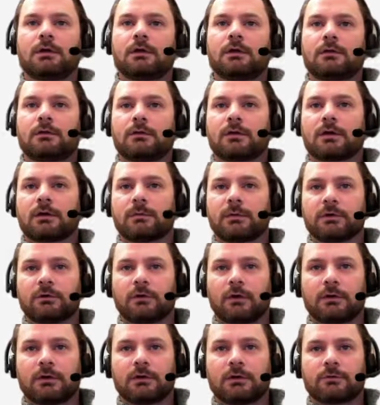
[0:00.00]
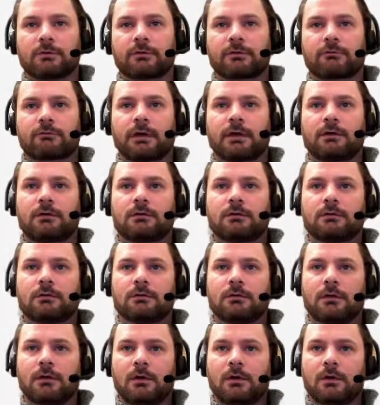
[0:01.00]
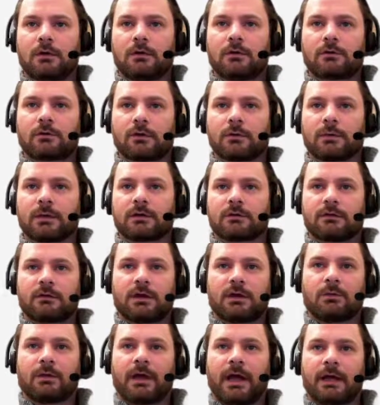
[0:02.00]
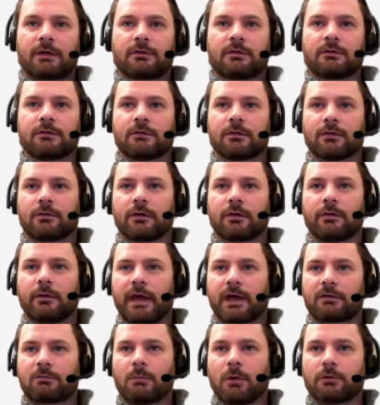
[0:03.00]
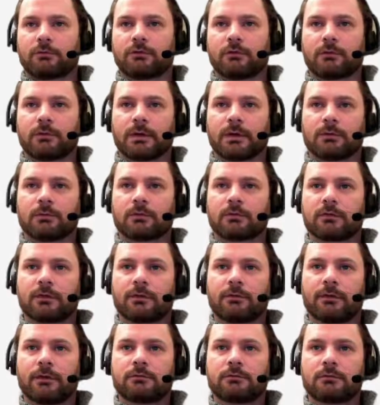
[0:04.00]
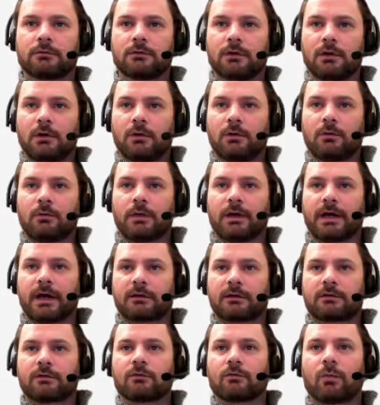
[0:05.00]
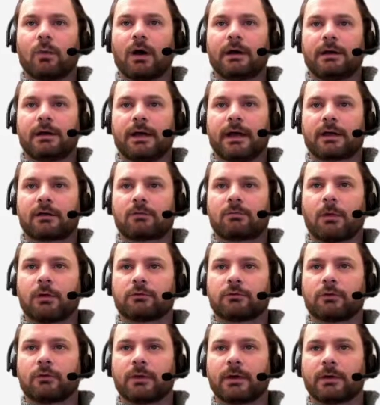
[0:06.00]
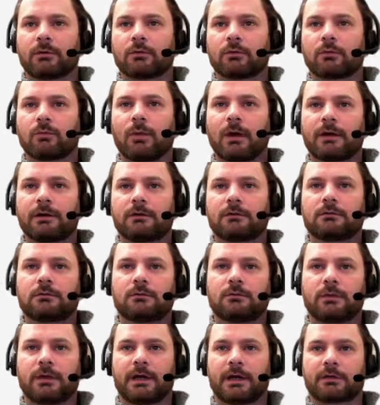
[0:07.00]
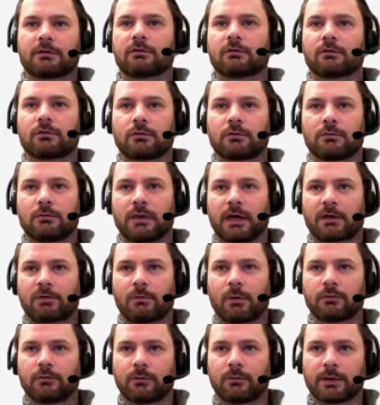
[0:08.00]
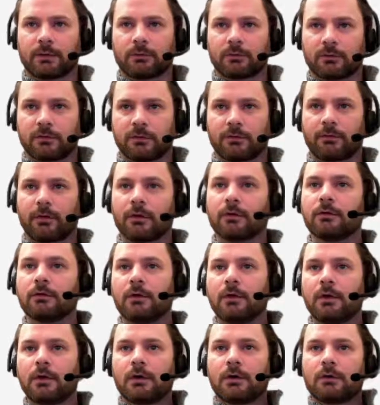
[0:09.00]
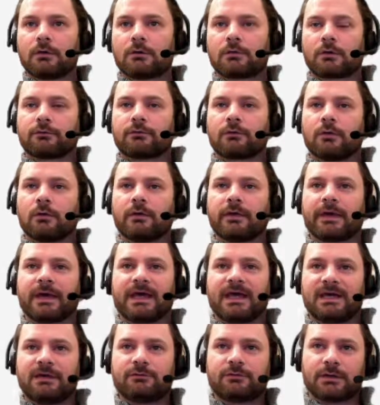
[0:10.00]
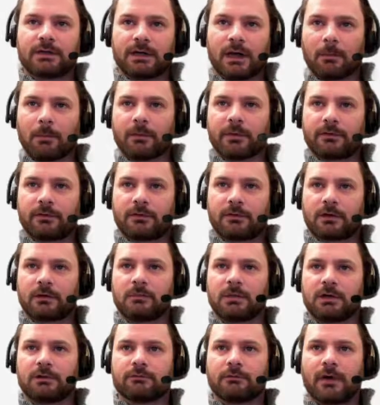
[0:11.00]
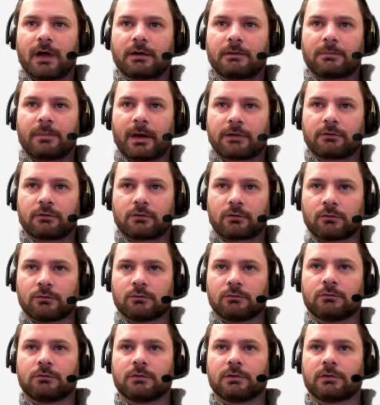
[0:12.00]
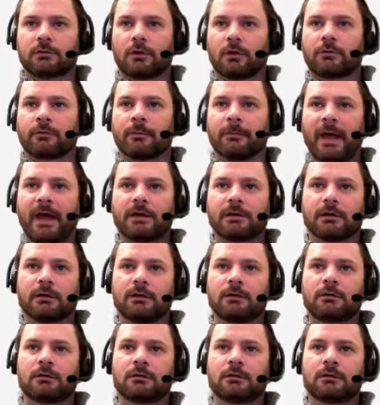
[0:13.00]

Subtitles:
that can be turned into a string. So we can see when x is 0, x mod 2 equals 0. When x is 1, x mod 2 equals 1. When x is 2, x mod 2 equals 0. So for all the even numbers that can be divided by 2 with no remainder,